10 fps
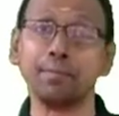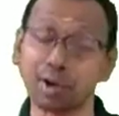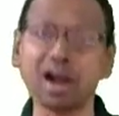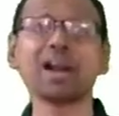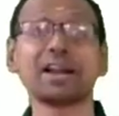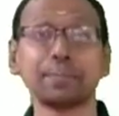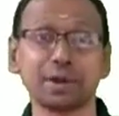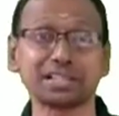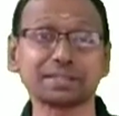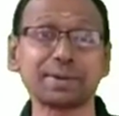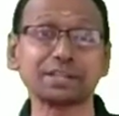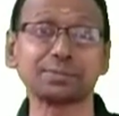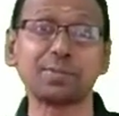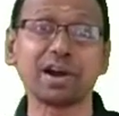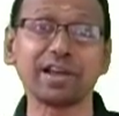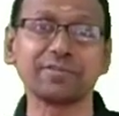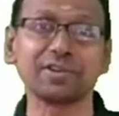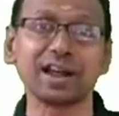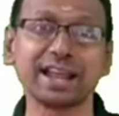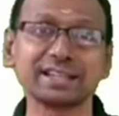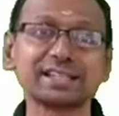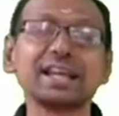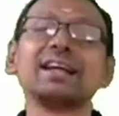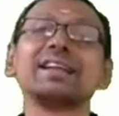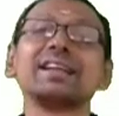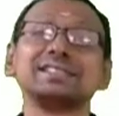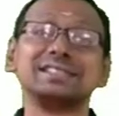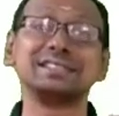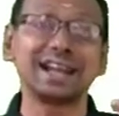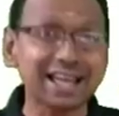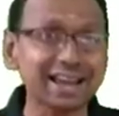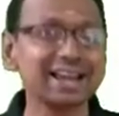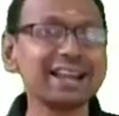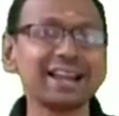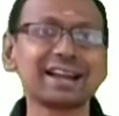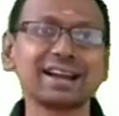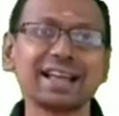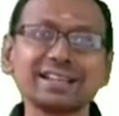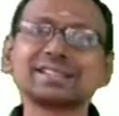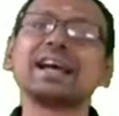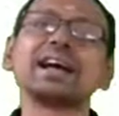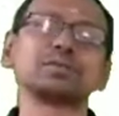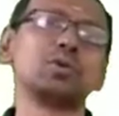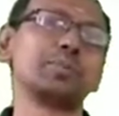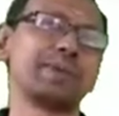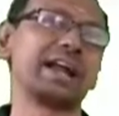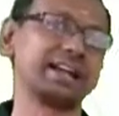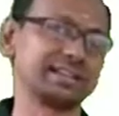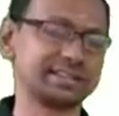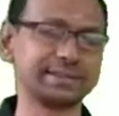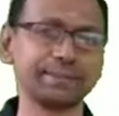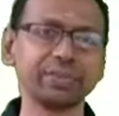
broader project management body of knowledge that is generally recognized as good practice.